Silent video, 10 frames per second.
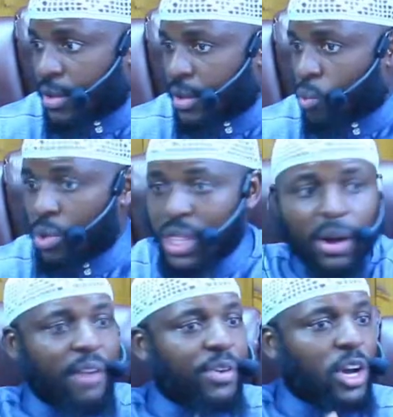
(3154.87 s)
without
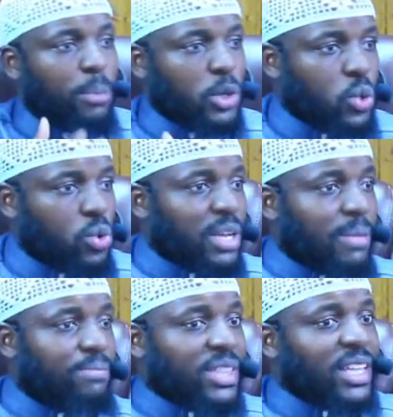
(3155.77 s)
having a bottle or
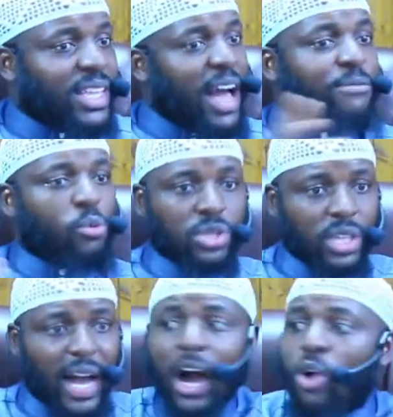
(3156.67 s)
something that they have
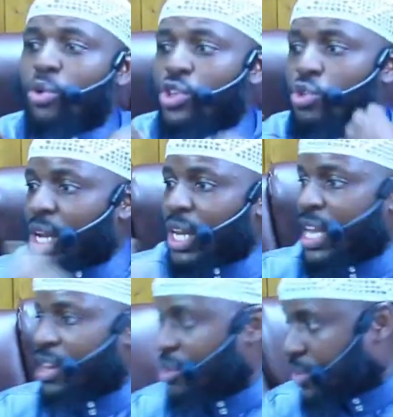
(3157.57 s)
water. How are you
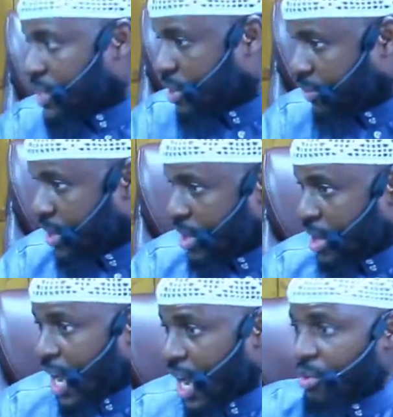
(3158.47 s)
cleaning yourself?
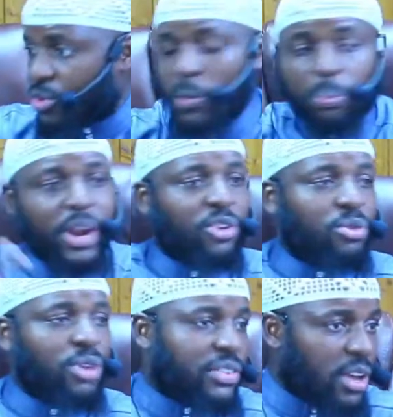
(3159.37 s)
How are you praying your
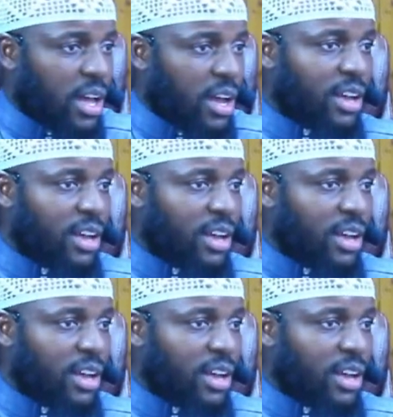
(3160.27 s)
next salah?